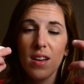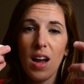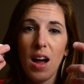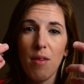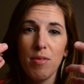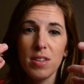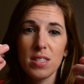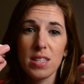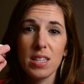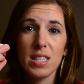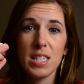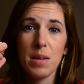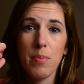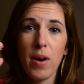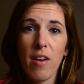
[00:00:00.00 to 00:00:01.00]
obviously
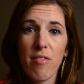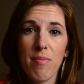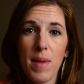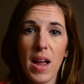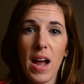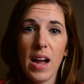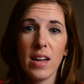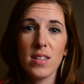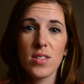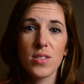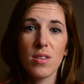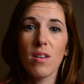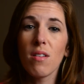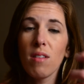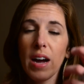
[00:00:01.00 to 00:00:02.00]
depuff my eyes
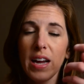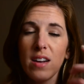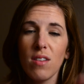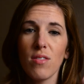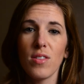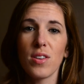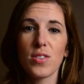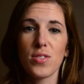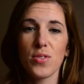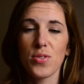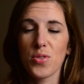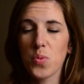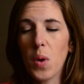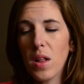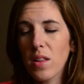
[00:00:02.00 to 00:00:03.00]
so I don't look so
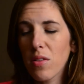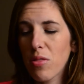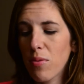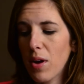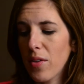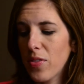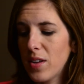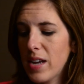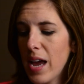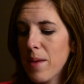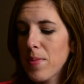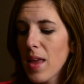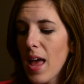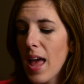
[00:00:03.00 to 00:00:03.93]
swollen throughout the day.